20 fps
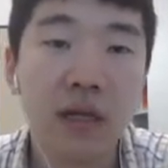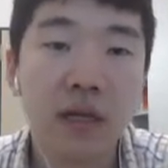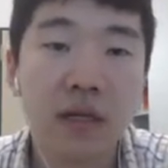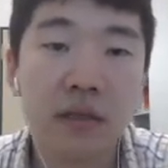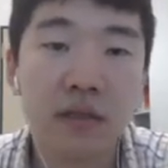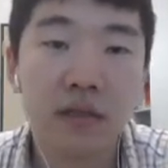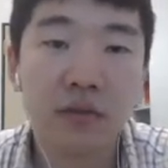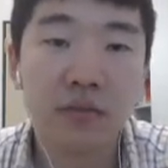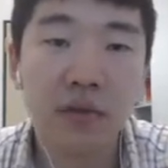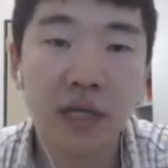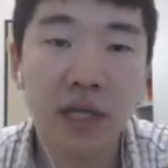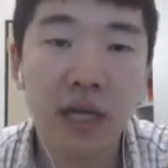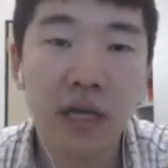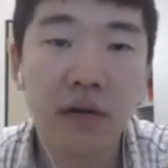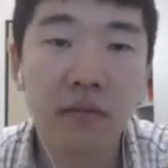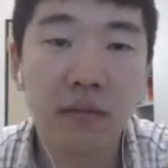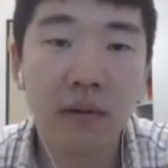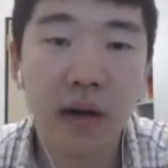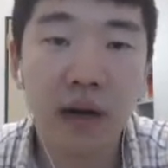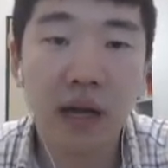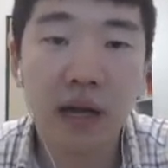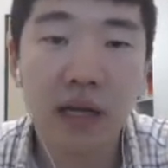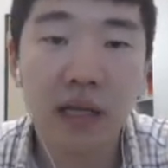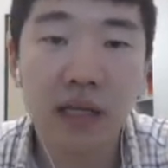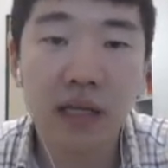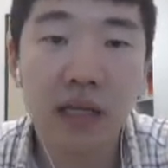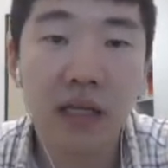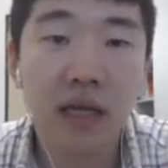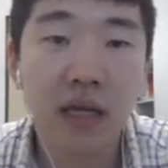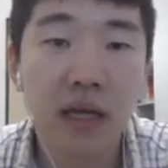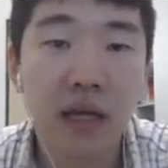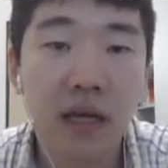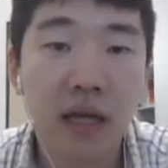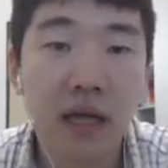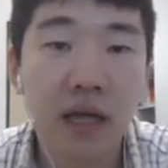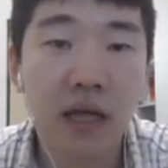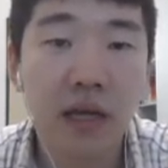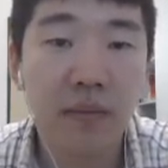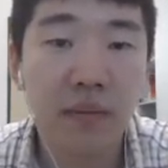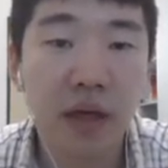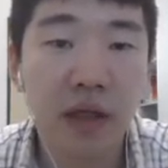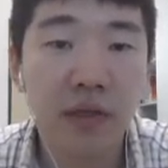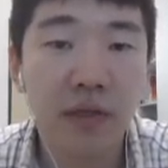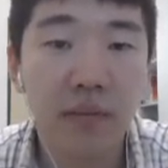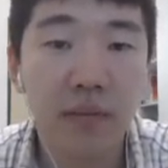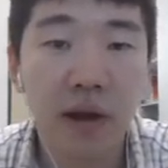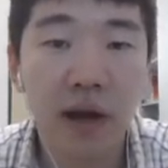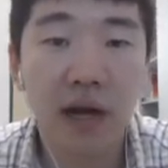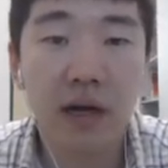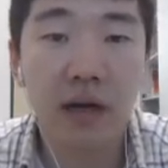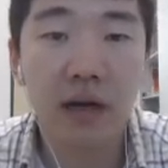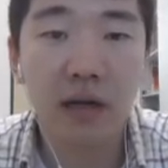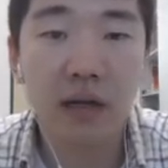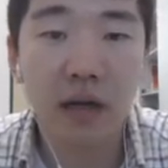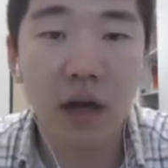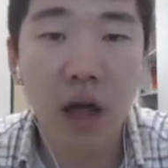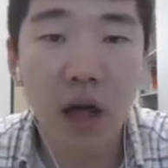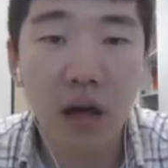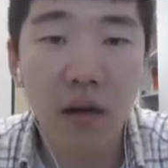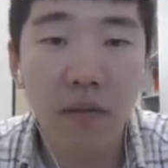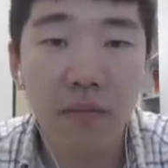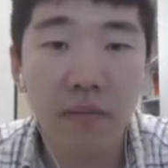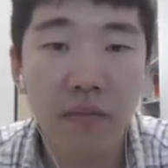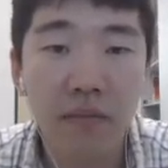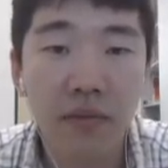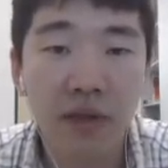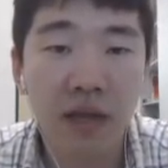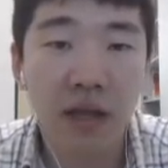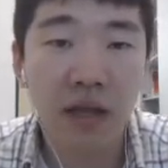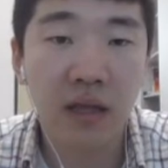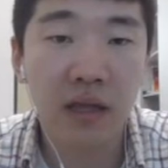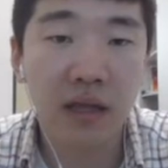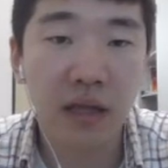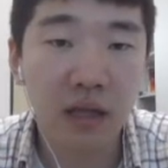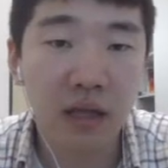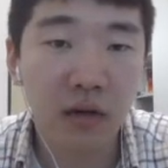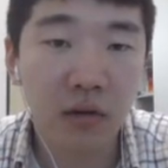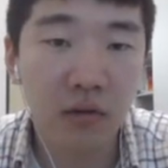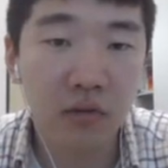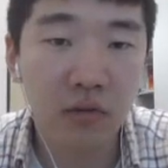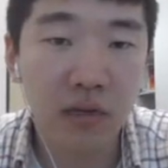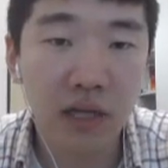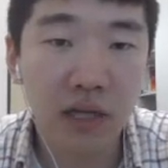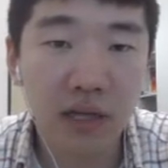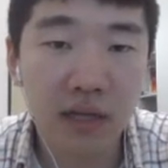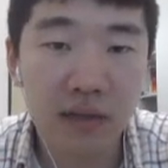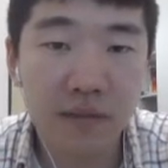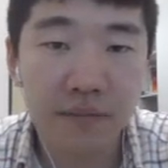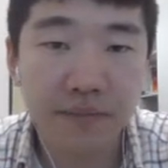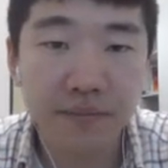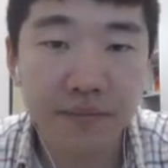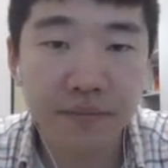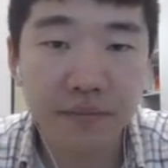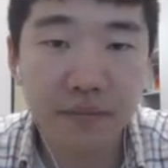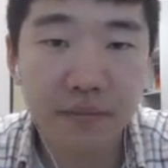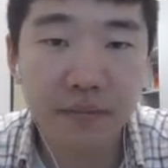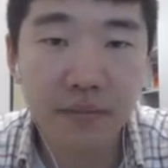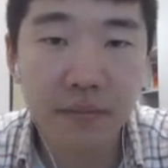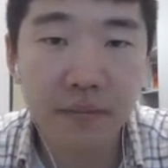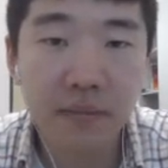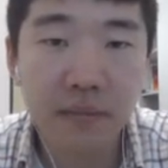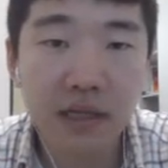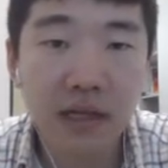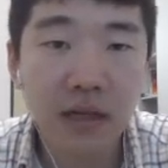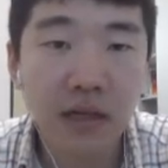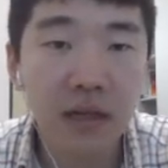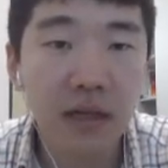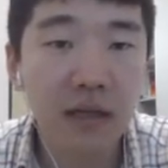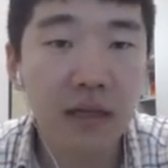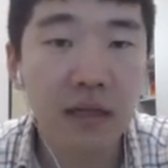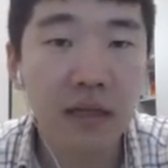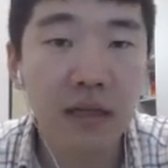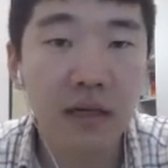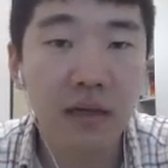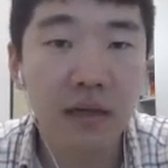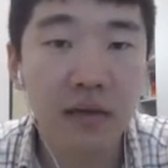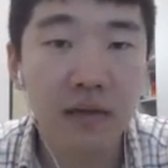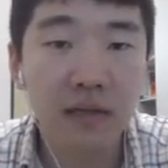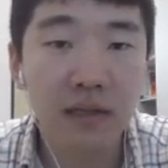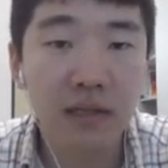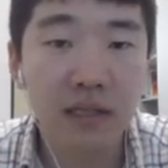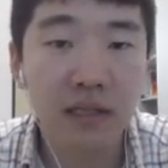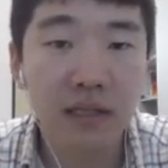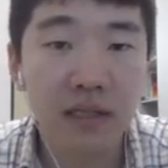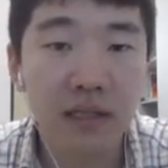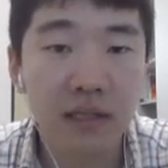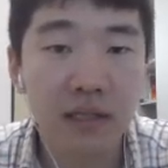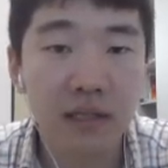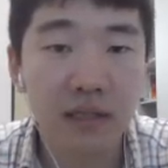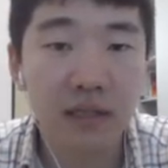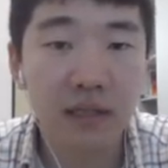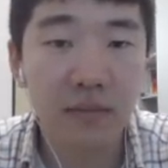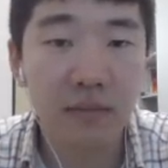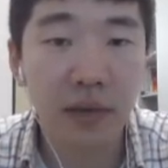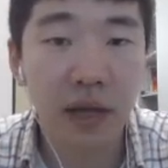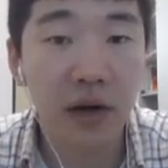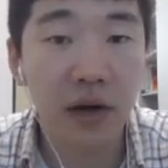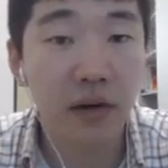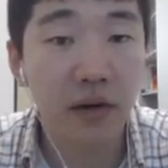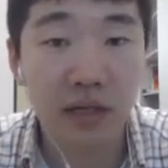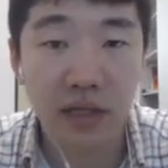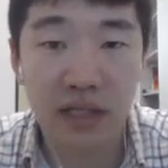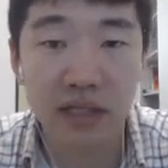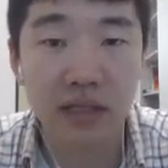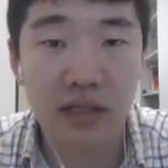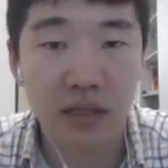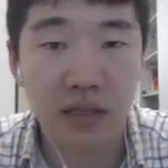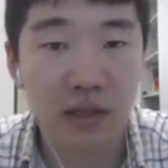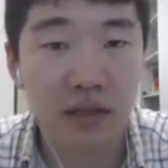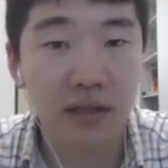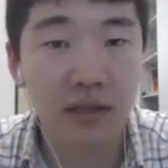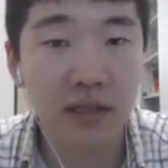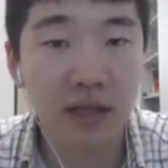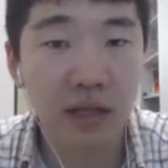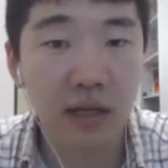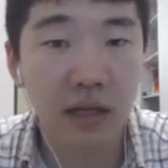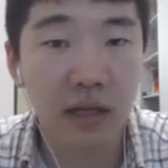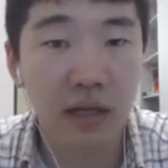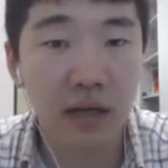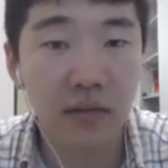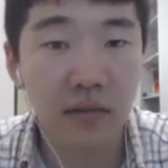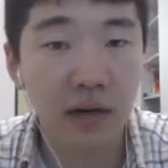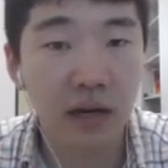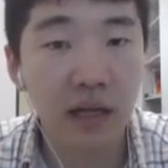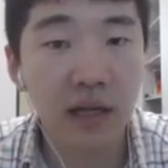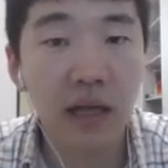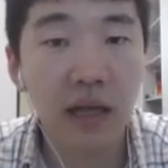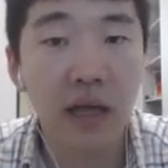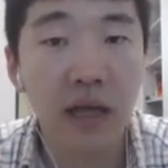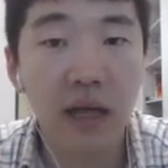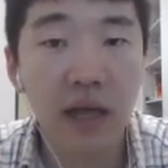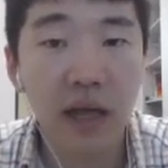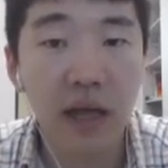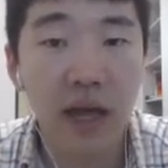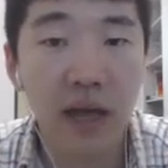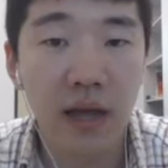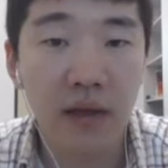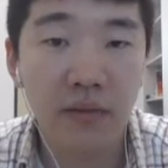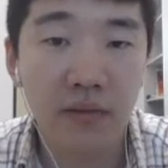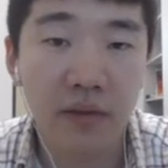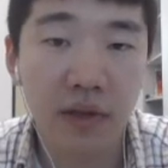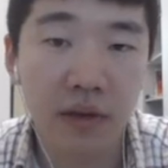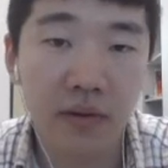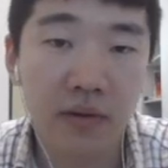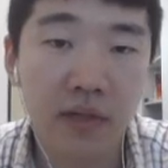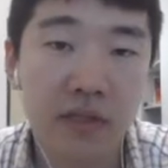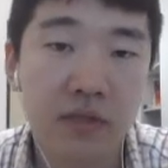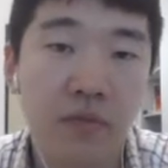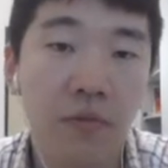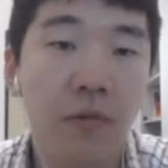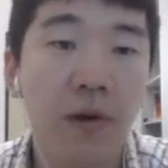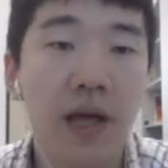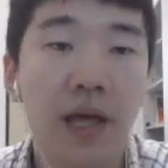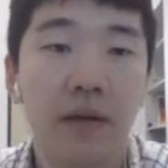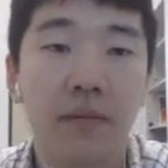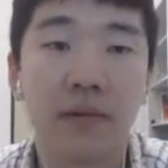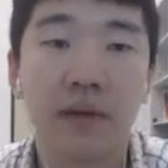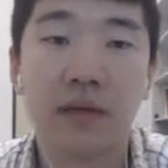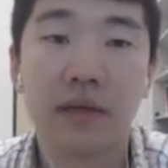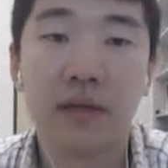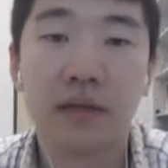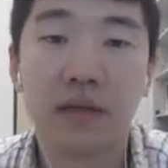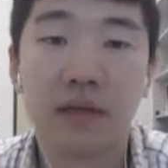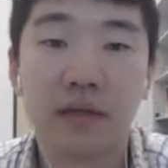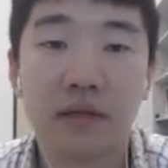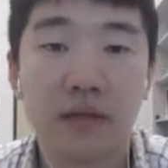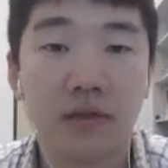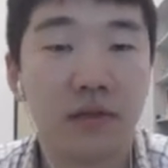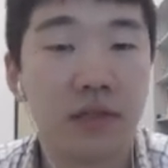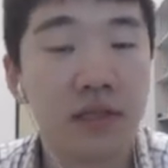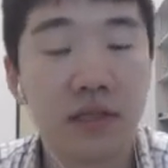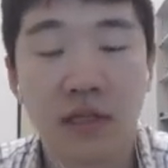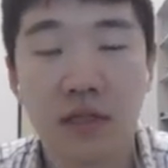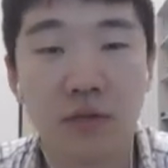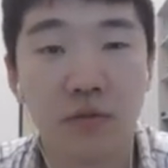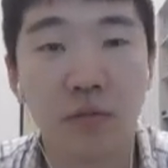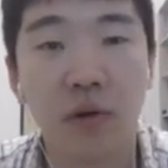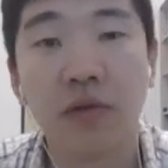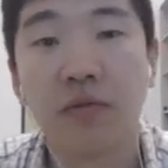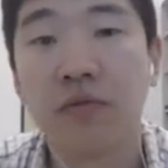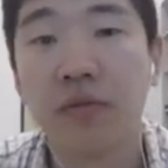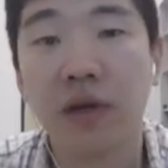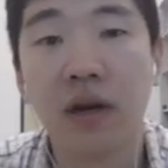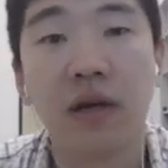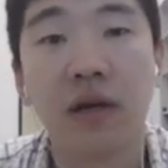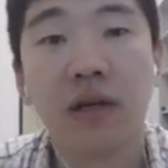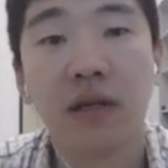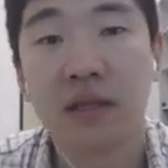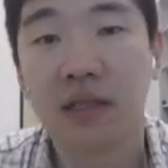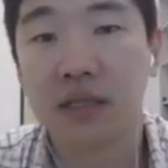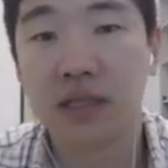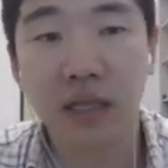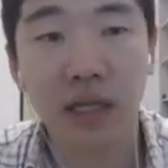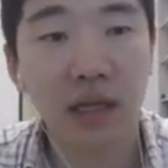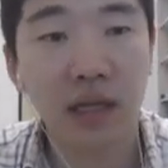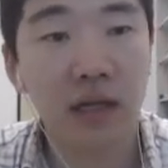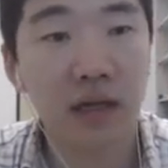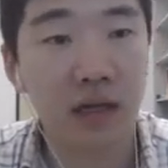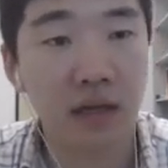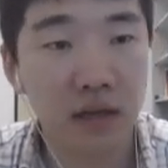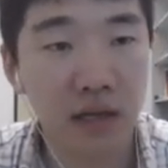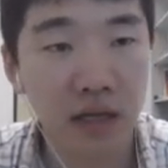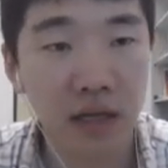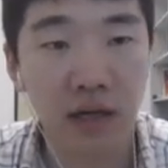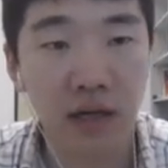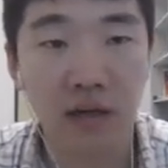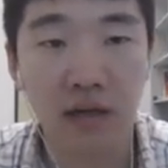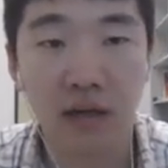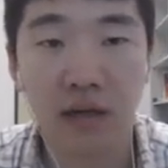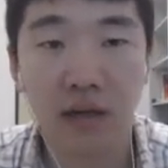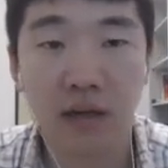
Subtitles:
So we can write a mathematical term that including this is just a pair distance, right? And there is a wave. So this is what we are seeing here.